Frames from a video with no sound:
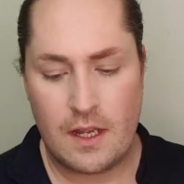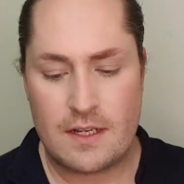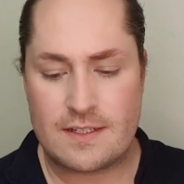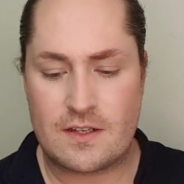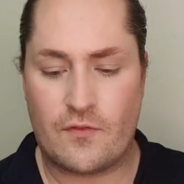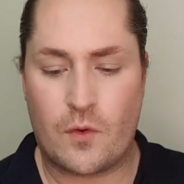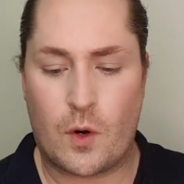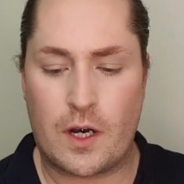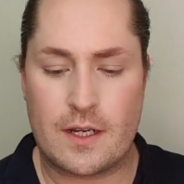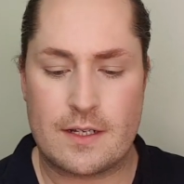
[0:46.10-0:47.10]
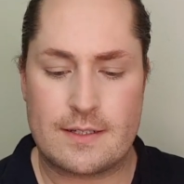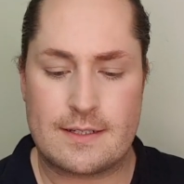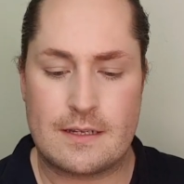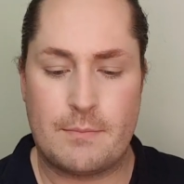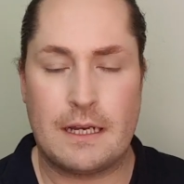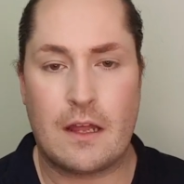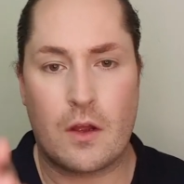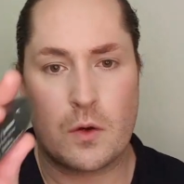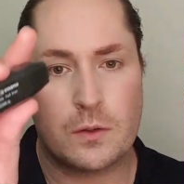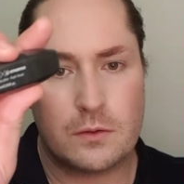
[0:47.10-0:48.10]
Sephora
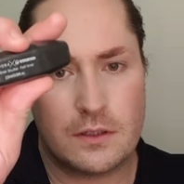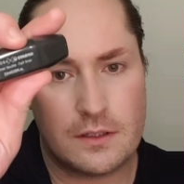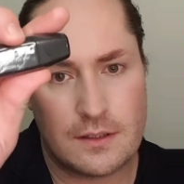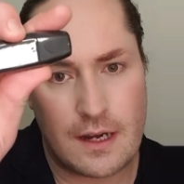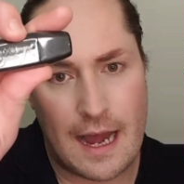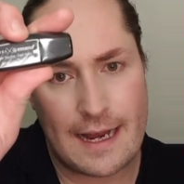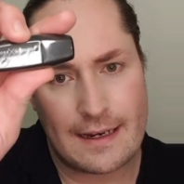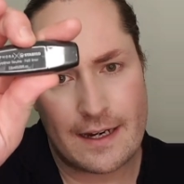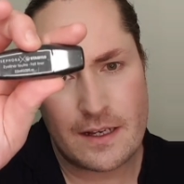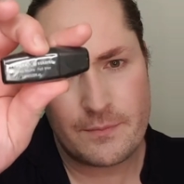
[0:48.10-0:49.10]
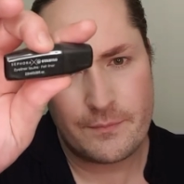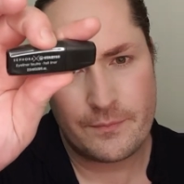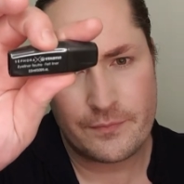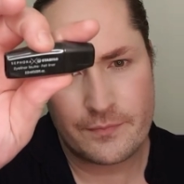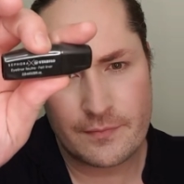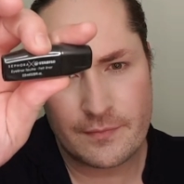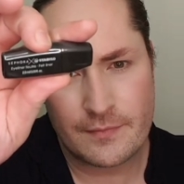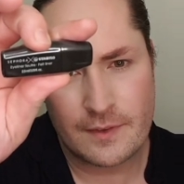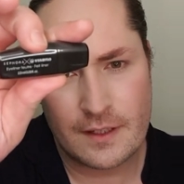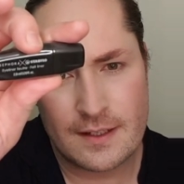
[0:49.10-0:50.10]
Stabilo eyeliner.
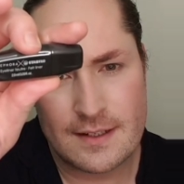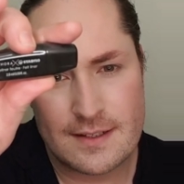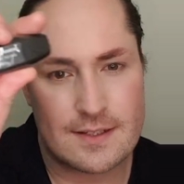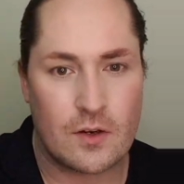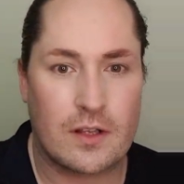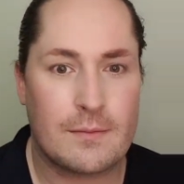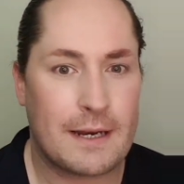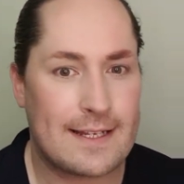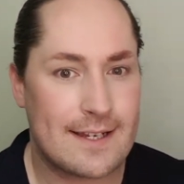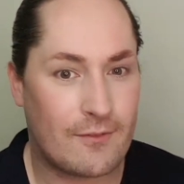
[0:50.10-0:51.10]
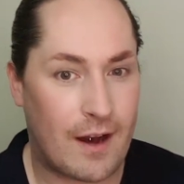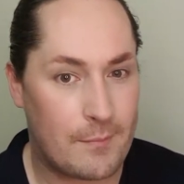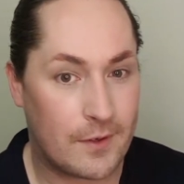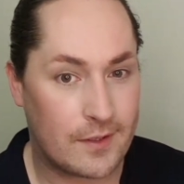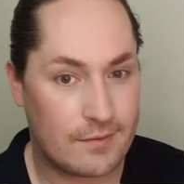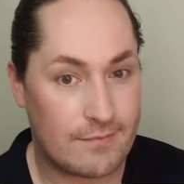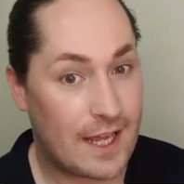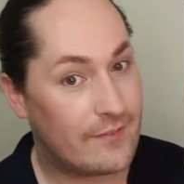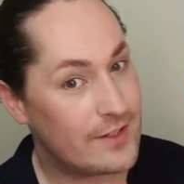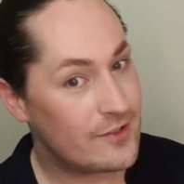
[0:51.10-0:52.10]
Still got the plastic wrap on it.
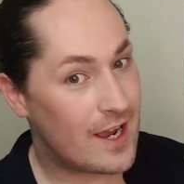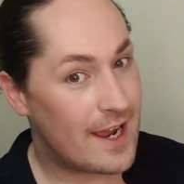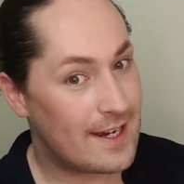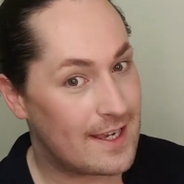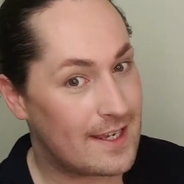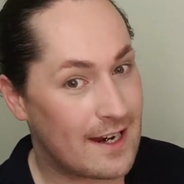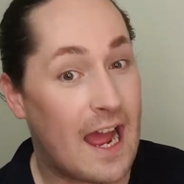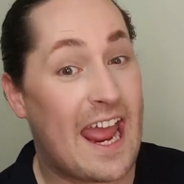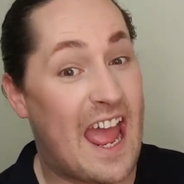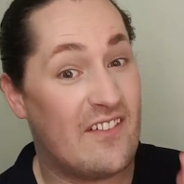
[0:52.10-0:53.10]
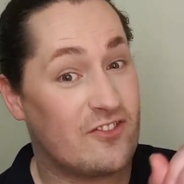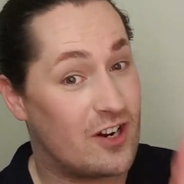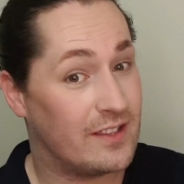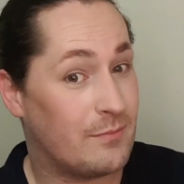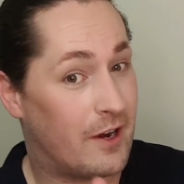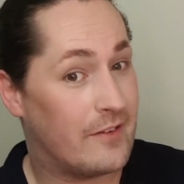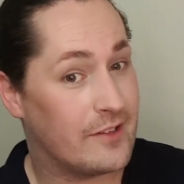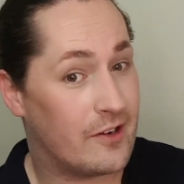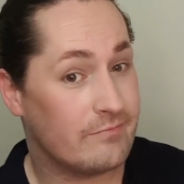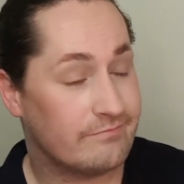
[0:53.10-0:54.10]
Haven't tried it. I have tried the brown
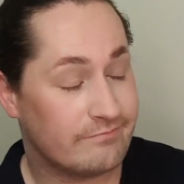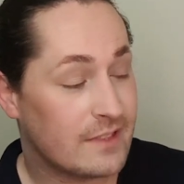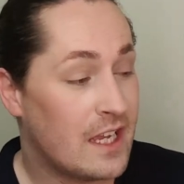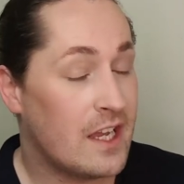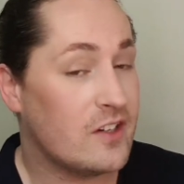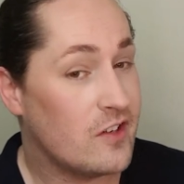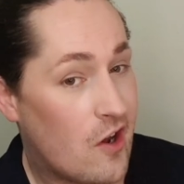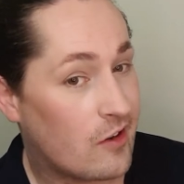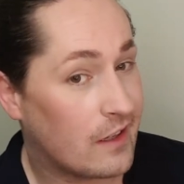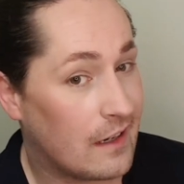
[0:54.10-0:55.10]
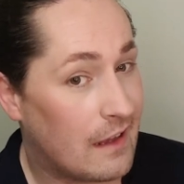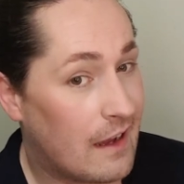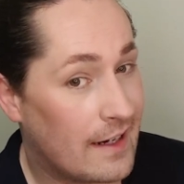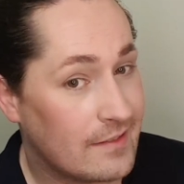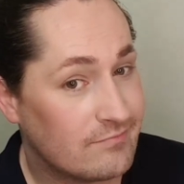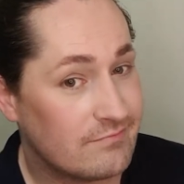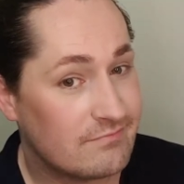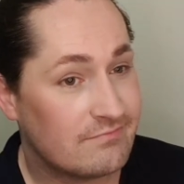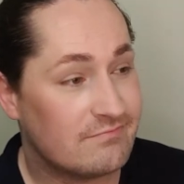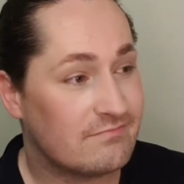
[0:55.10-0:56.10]
though. Not gonna lie.
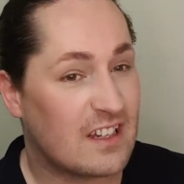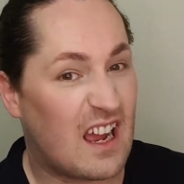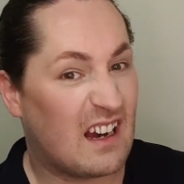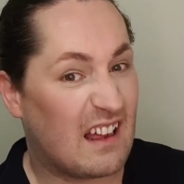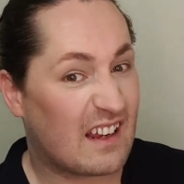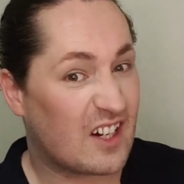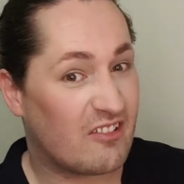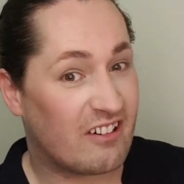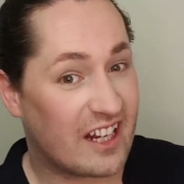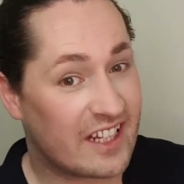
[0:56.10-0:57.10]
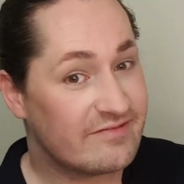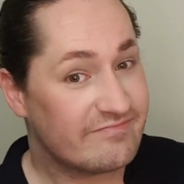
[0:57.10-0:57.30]
Kind of like it already.